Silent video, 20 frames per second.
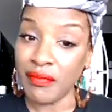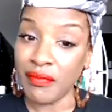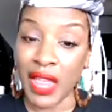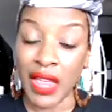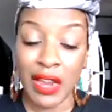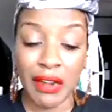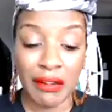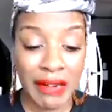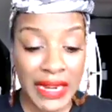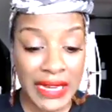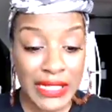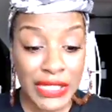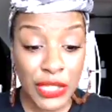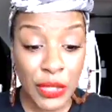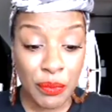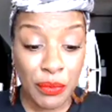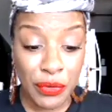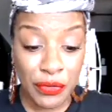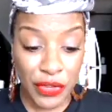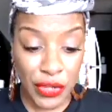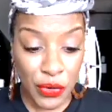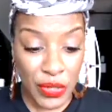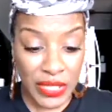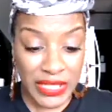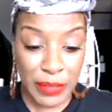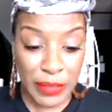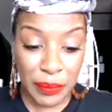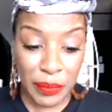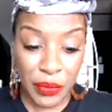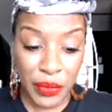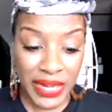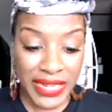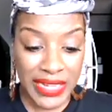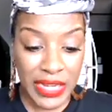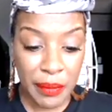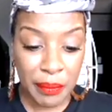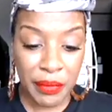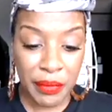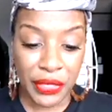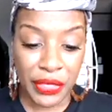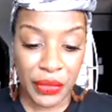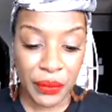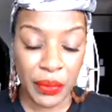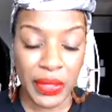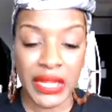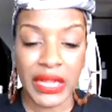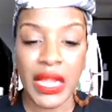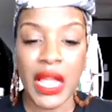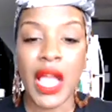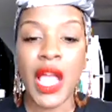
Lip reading: All right, so moving on to point number 3.